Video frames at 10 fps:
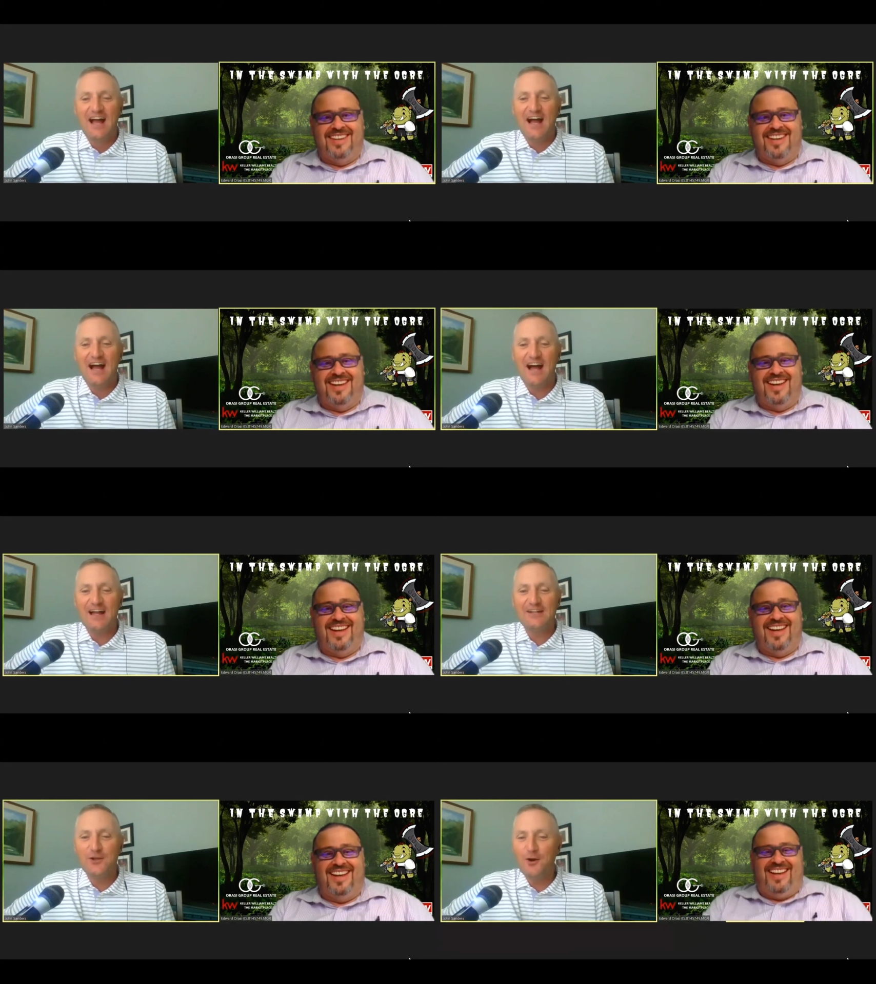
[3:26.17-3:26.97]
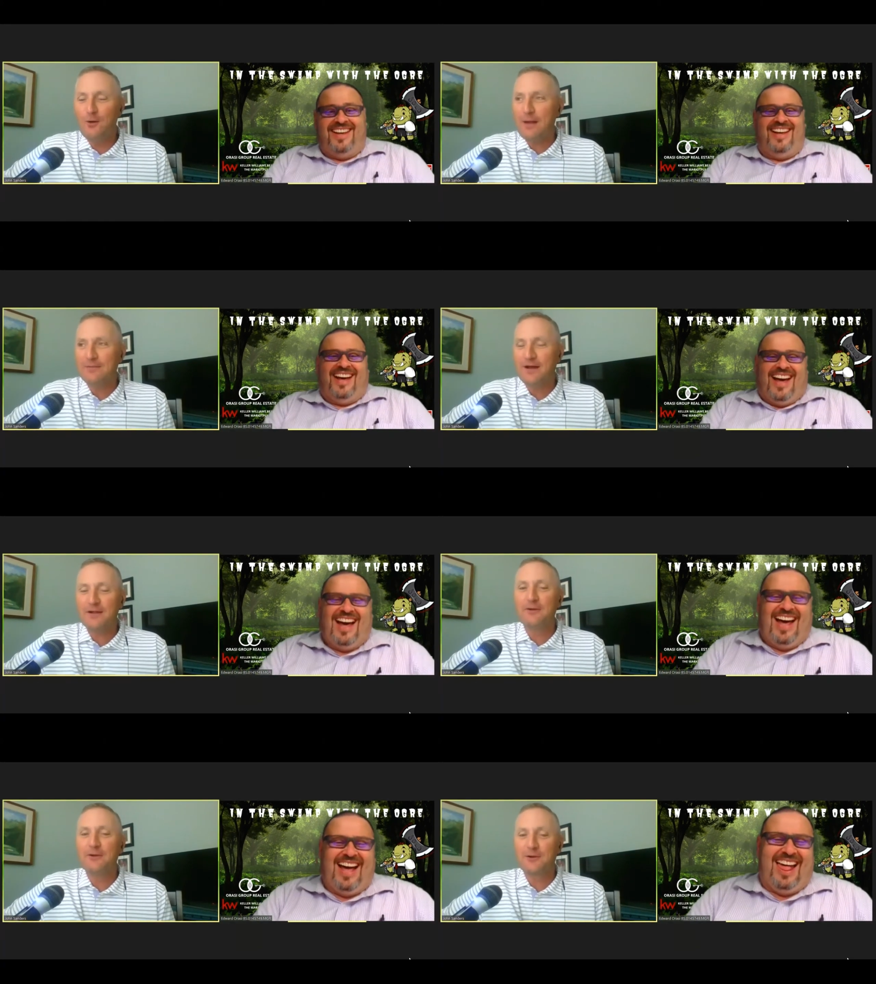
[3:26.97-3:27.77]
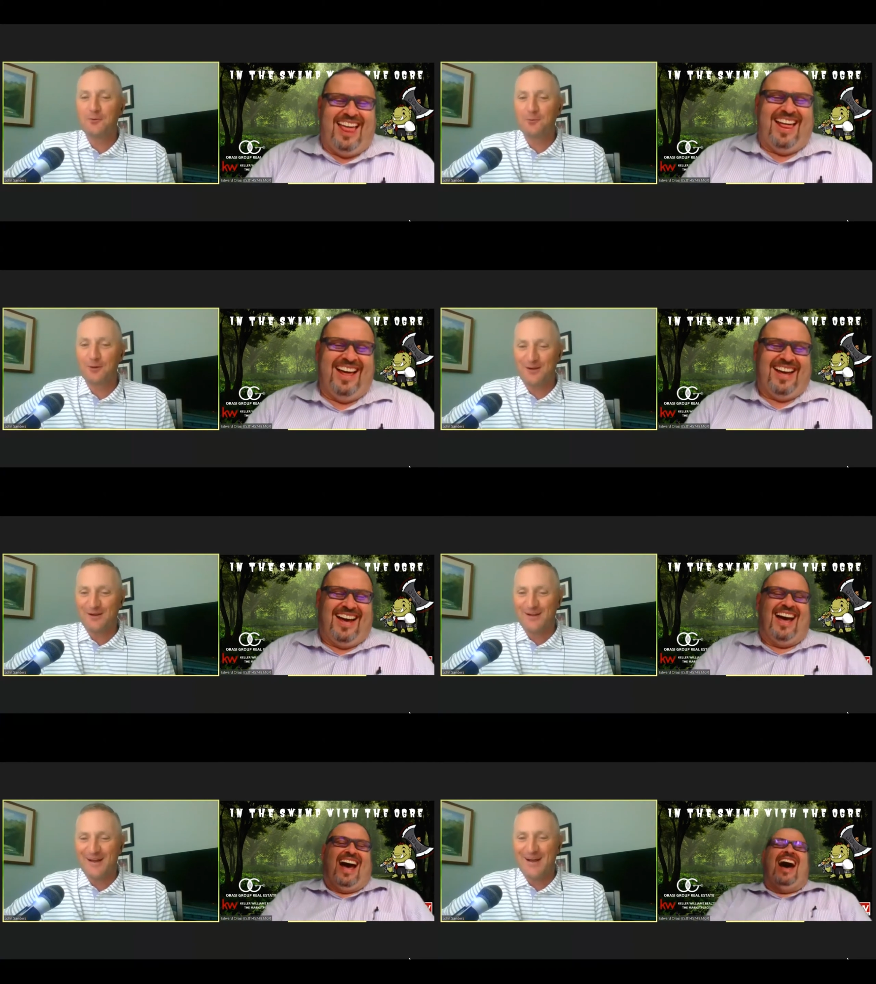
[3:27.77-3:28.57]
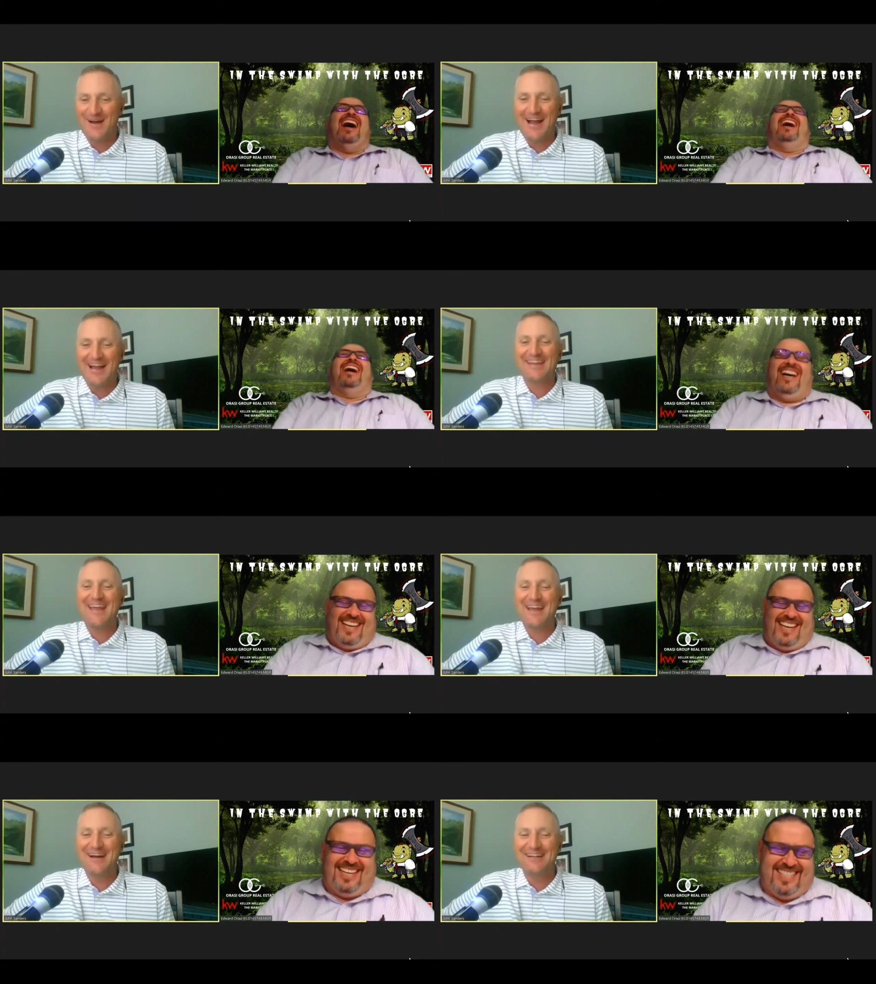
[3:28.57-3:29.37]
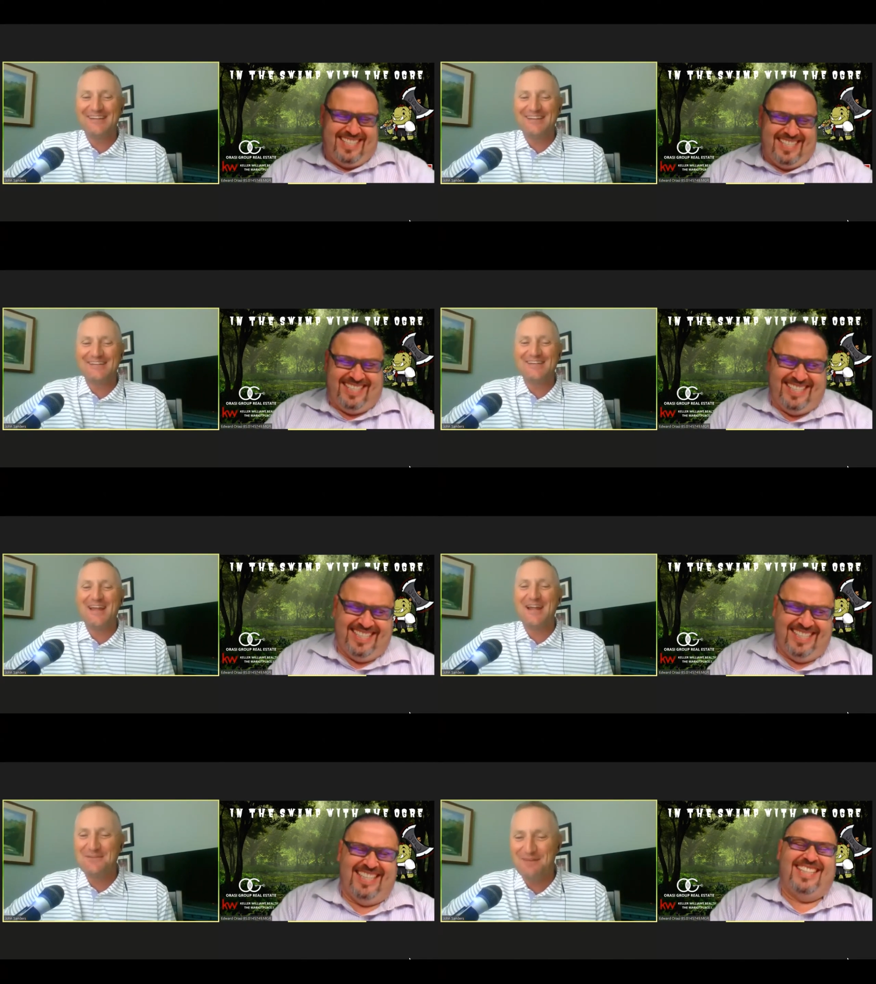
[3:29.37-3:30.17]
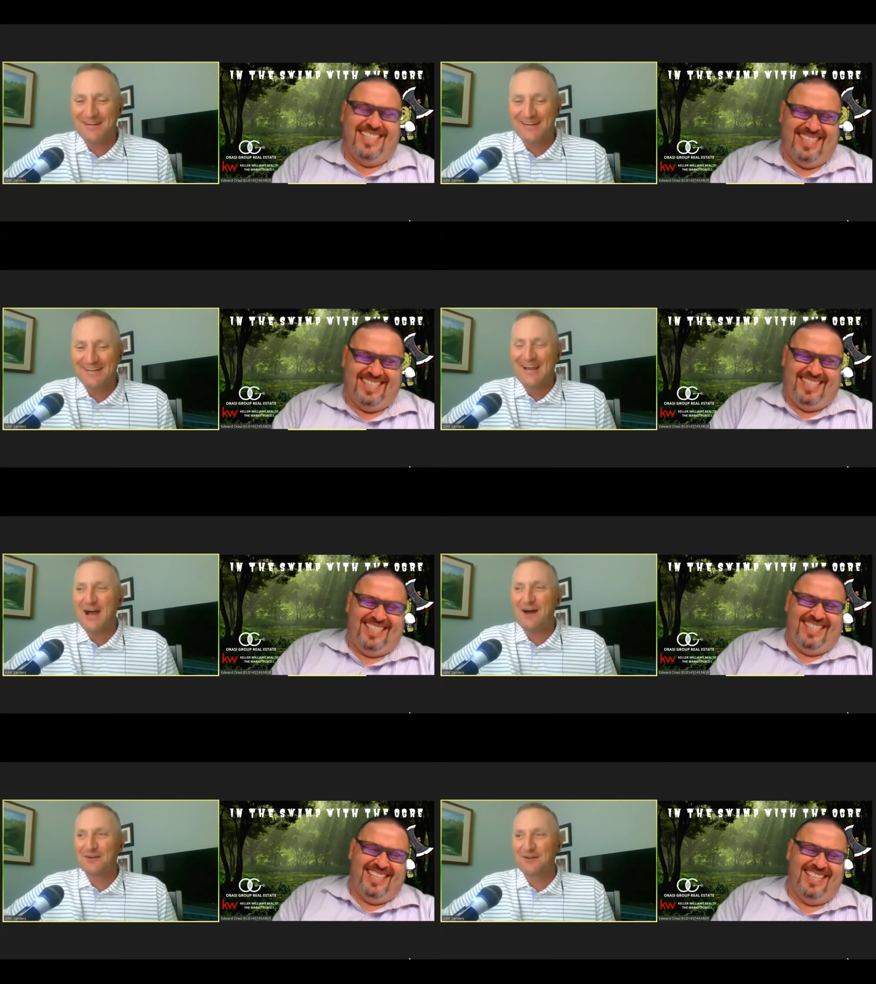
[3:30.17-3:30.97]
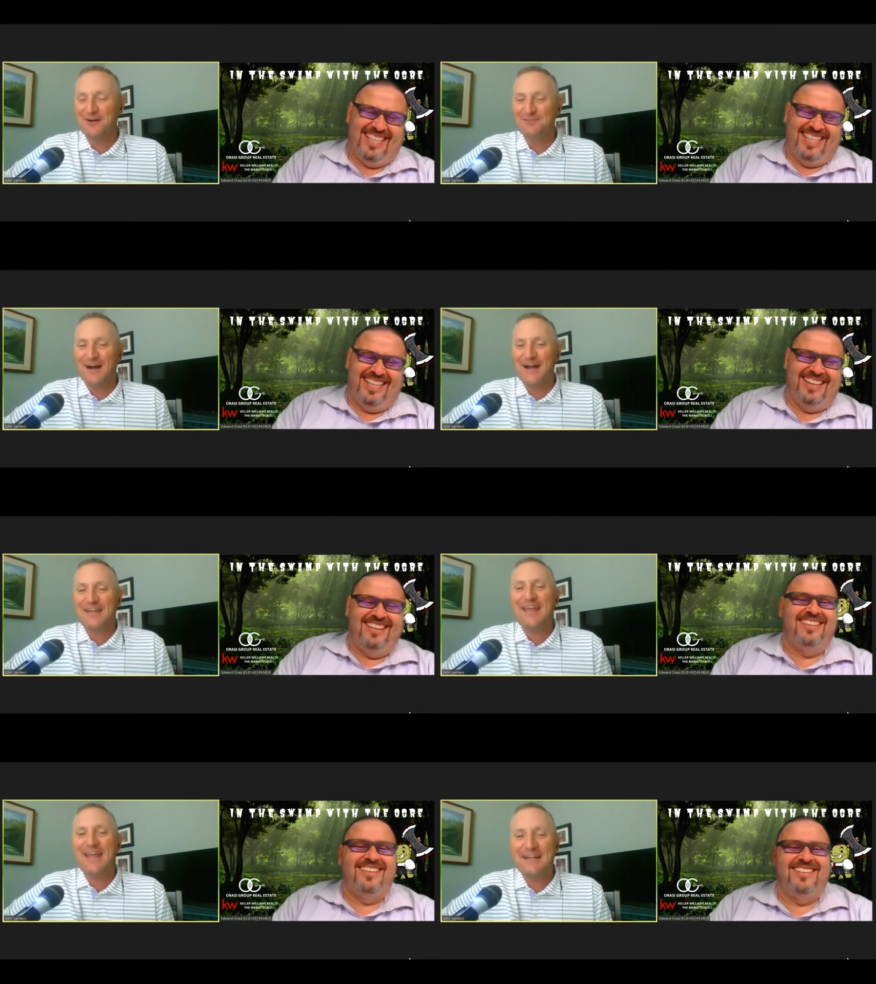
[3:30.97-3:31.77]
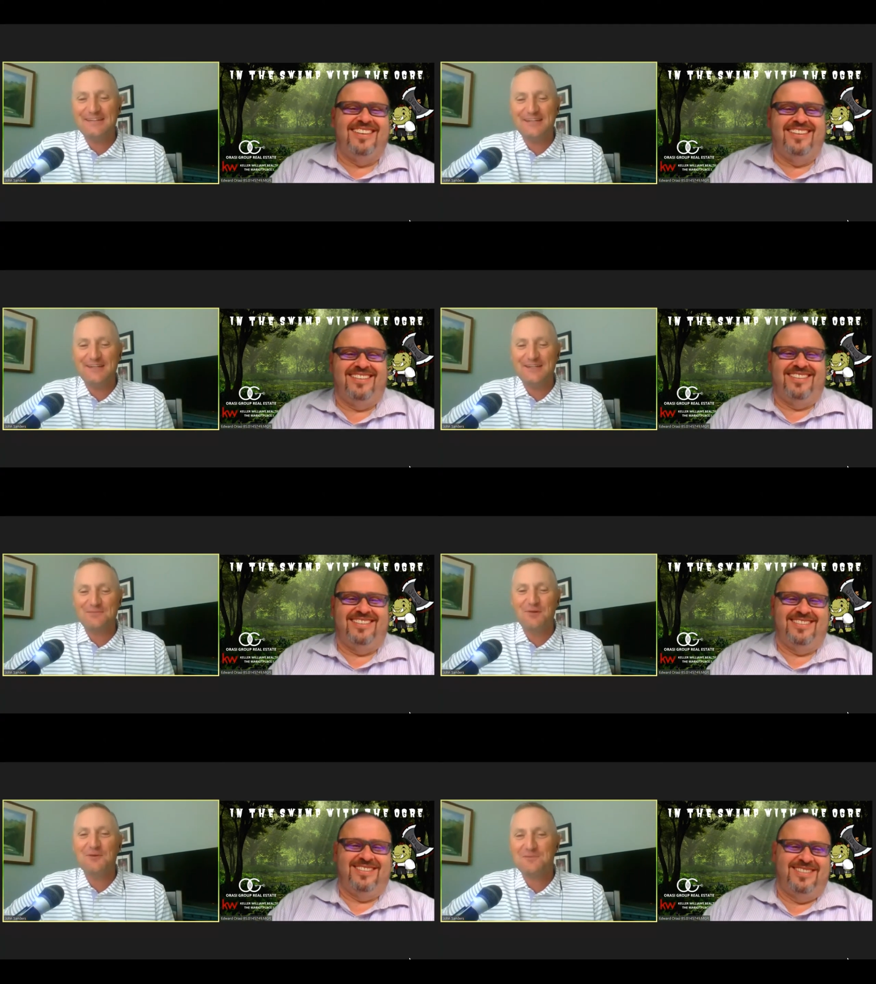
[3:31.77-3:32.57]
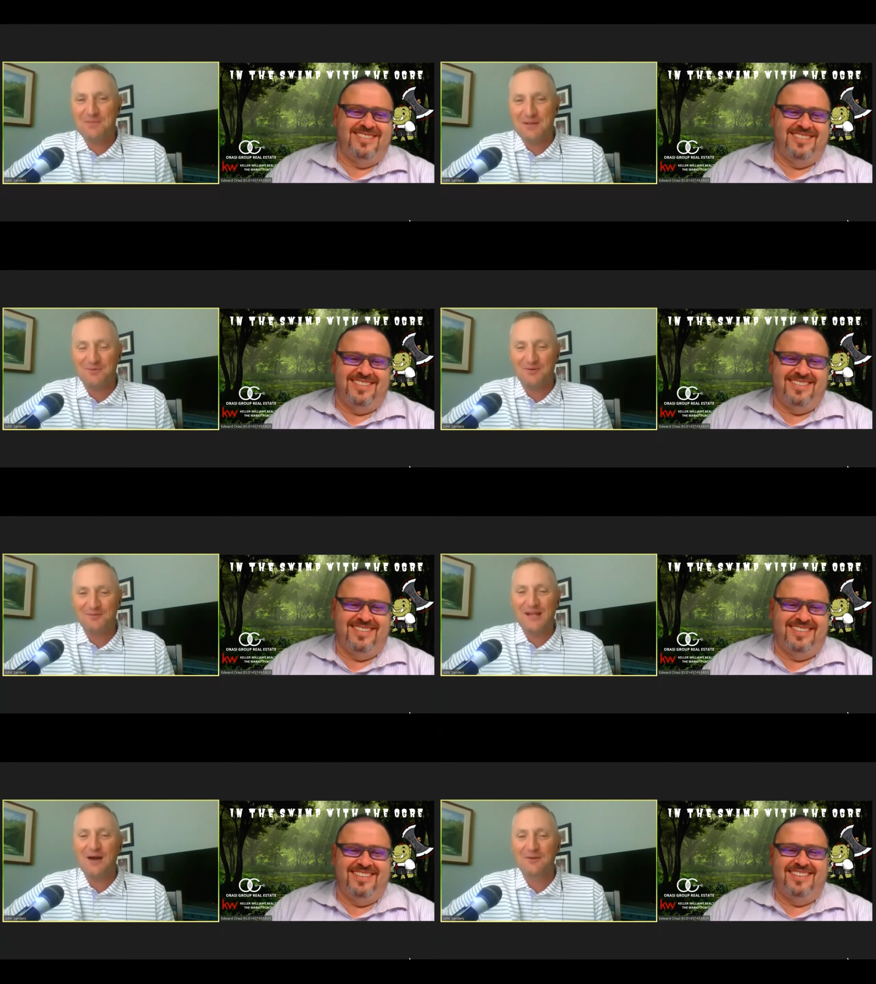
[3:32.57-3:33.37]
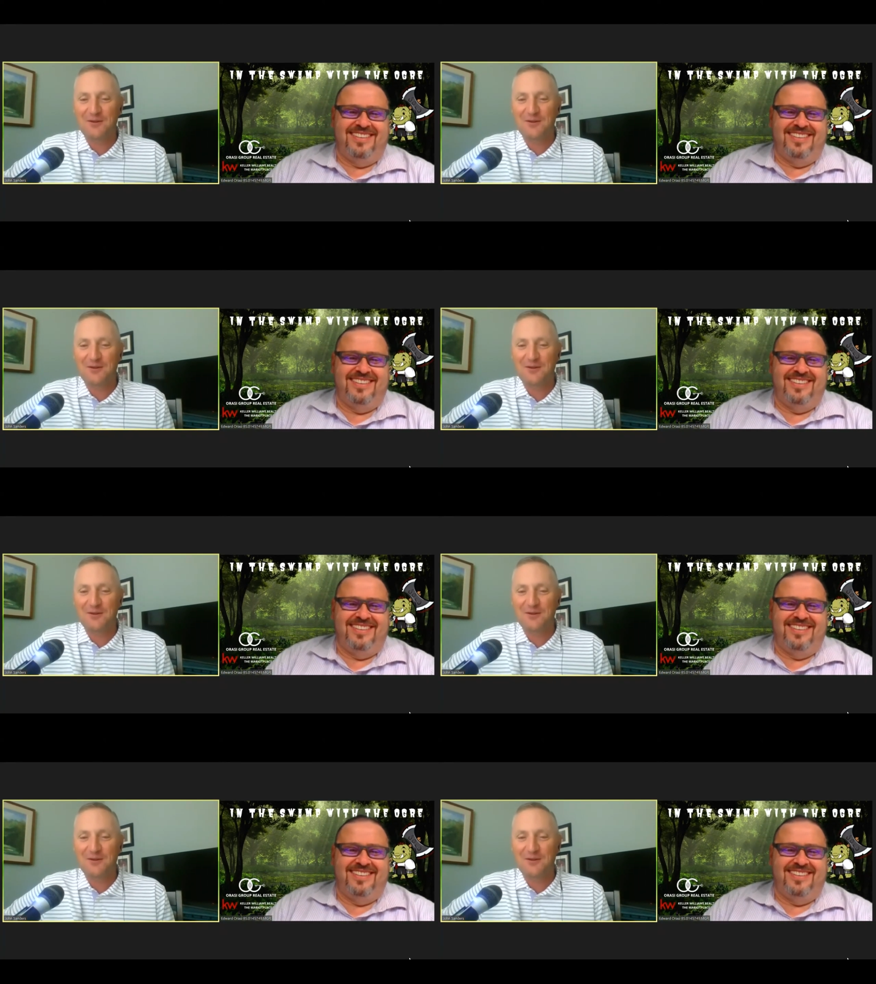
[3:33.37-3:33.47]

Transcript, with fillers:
Speaker 1: Uh, no, I'm not a miracle worker. Uh, I cannot teach anybody how to golf. I can teach most people how to